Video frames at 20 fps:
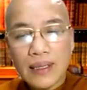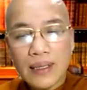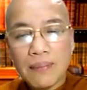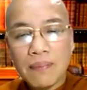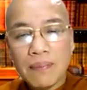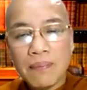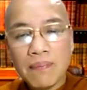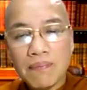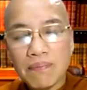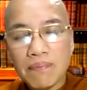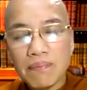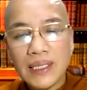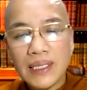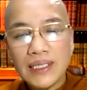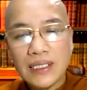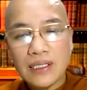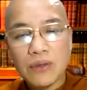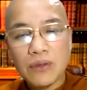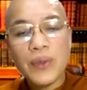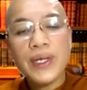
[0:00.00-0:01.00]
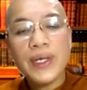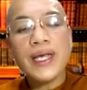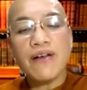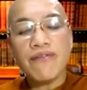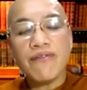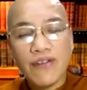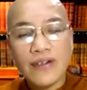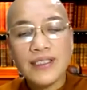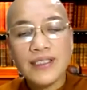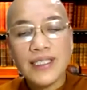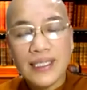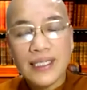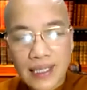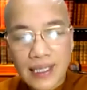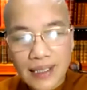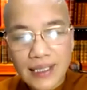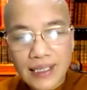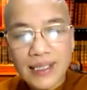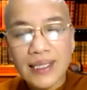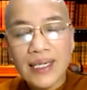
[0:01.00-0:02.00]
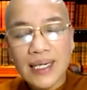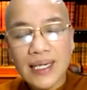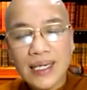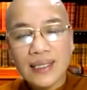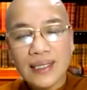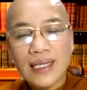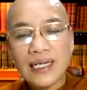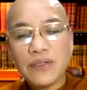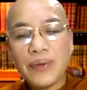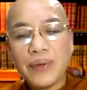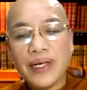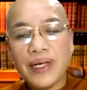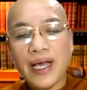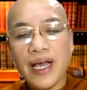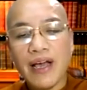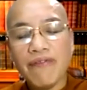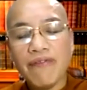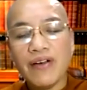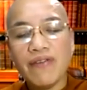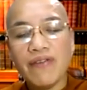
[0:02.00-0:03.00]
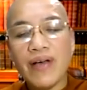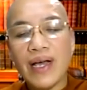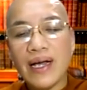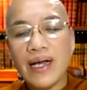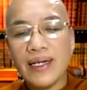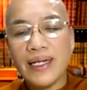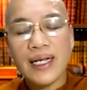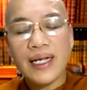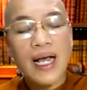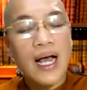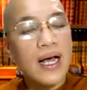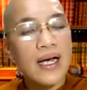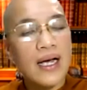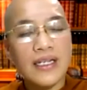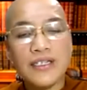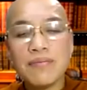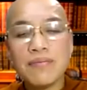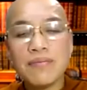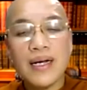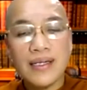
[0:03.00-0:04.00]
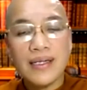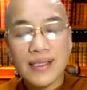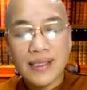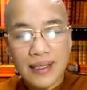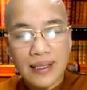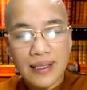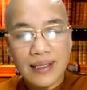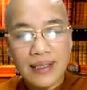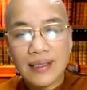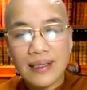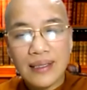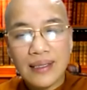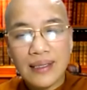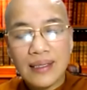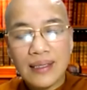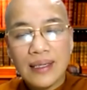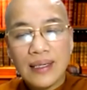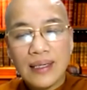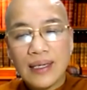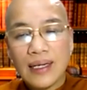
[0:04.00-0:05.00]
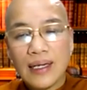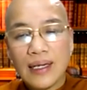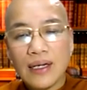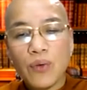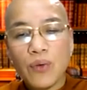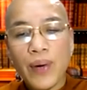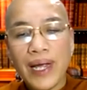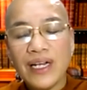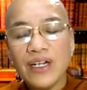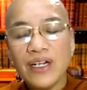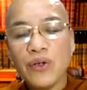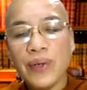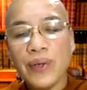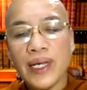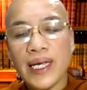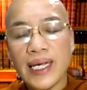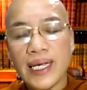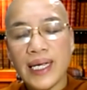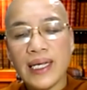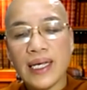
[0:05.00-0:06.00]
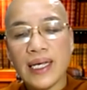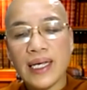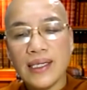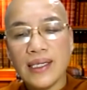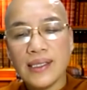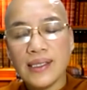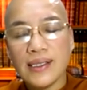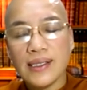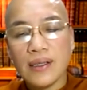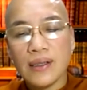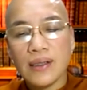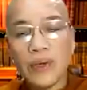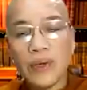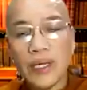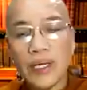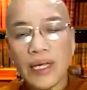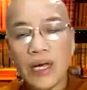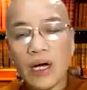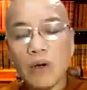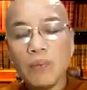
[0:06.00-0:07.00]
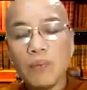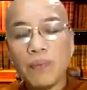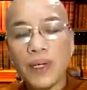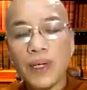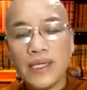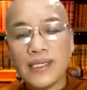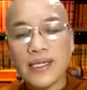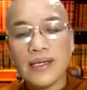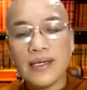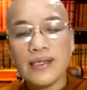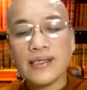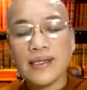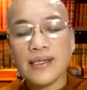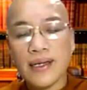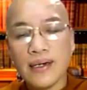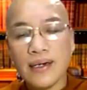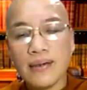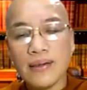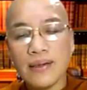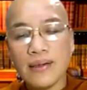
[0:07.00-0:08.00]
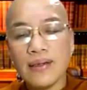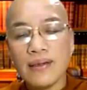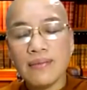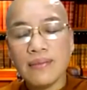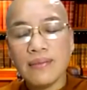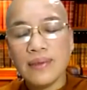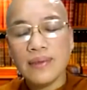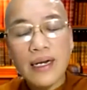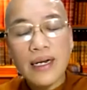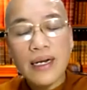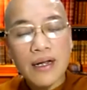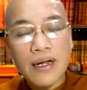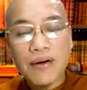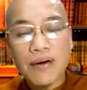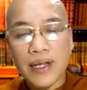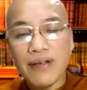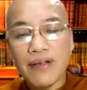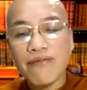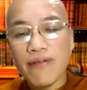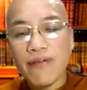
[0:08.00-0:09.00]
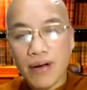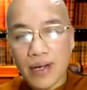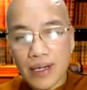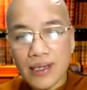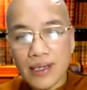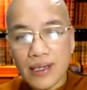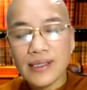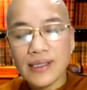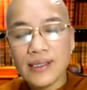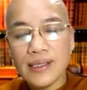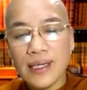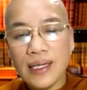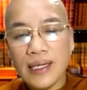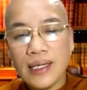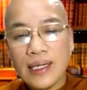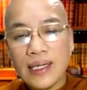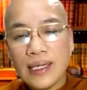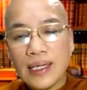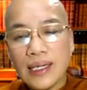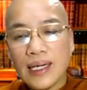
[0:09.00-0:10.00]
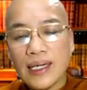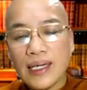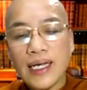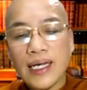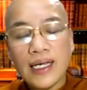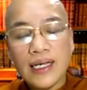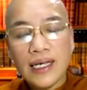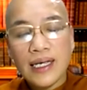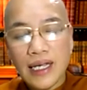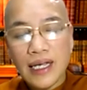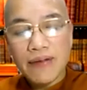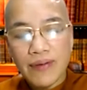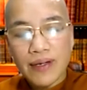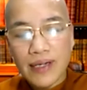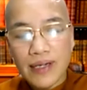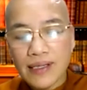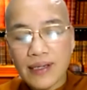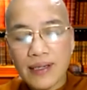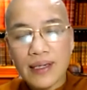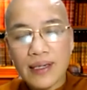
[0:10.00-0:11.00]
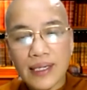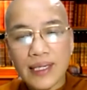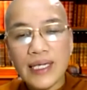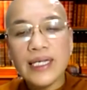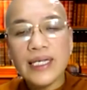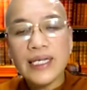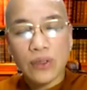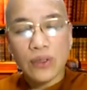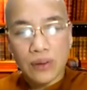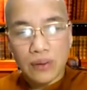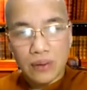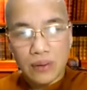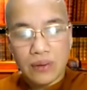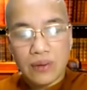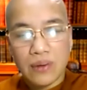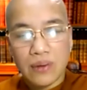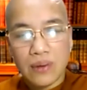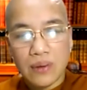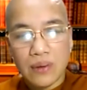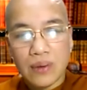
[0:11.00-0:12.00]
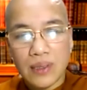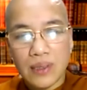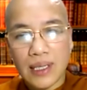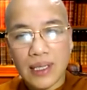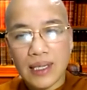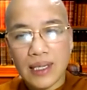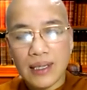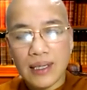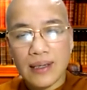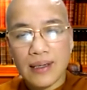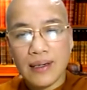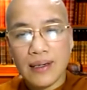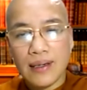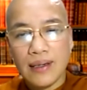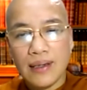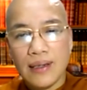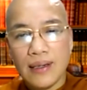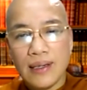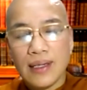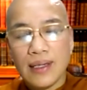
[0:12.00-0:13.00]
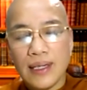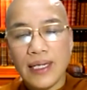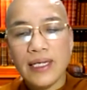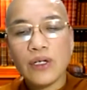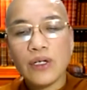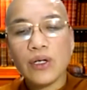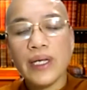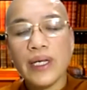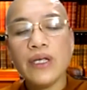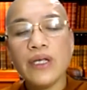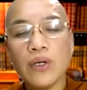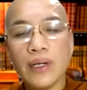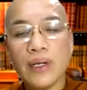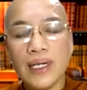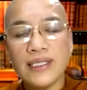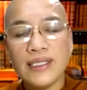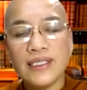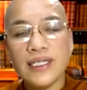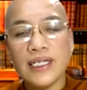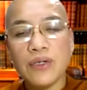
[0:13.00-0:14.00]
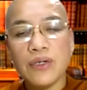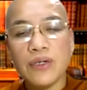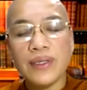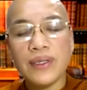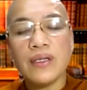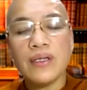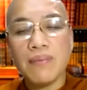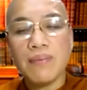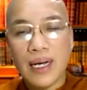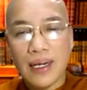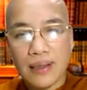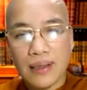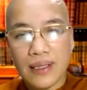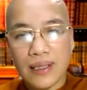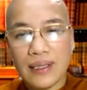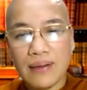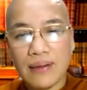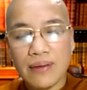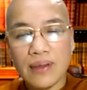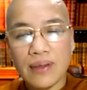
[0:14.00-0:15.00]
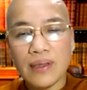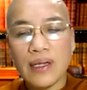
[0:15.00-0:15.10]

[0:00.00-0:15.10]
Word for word: um, but we are fortunate that we have a very kind master. Uh, when we, he, he opens a, a nunnery for us, uh, he gave us an equal uh, e equality with the monk,